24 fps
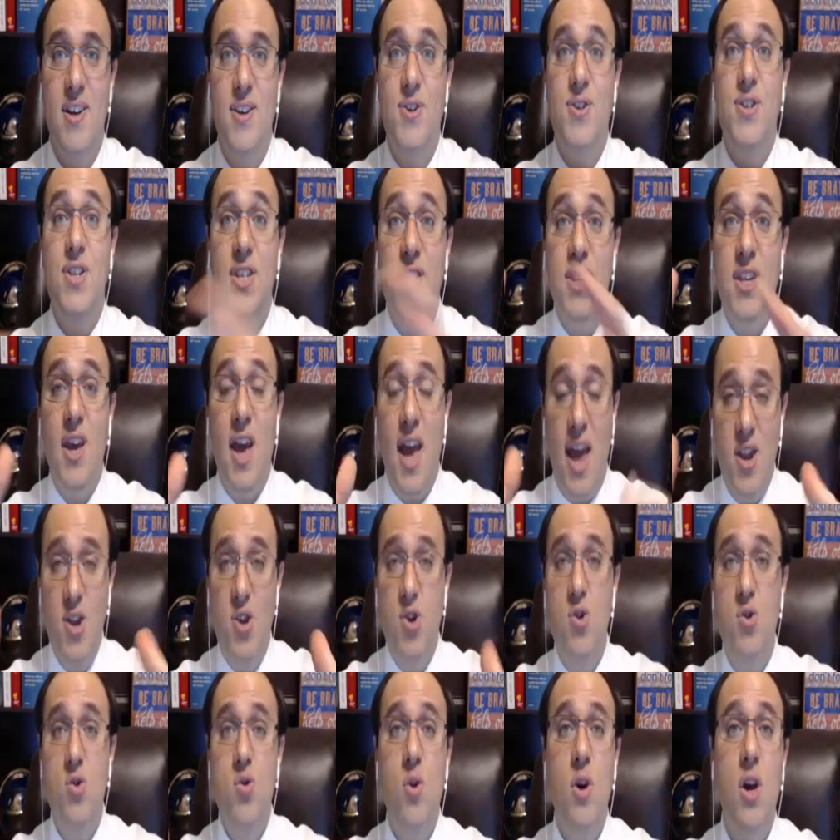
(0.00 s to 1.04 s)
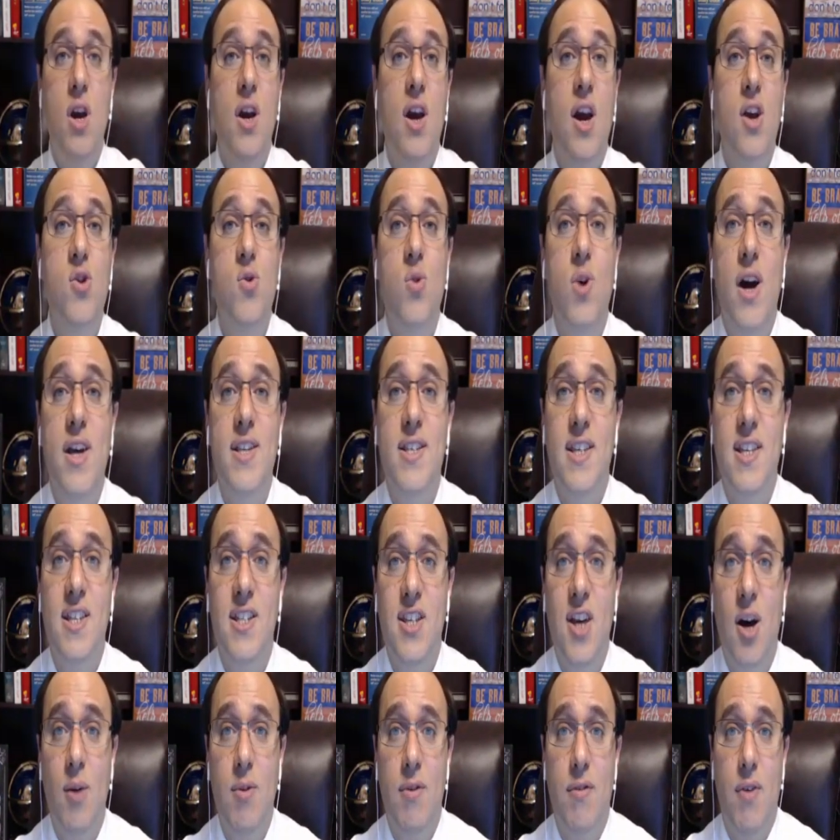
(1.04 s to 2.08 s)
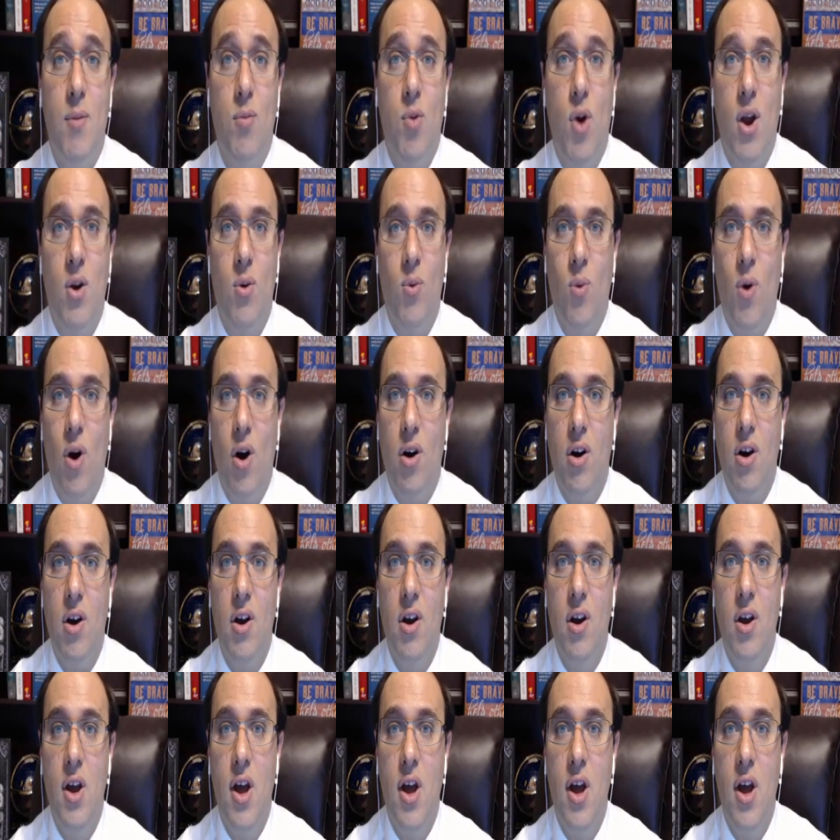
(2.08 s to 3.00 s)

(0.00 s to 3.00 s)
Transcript: You see, and you guys can tell me if I'm right or wrong.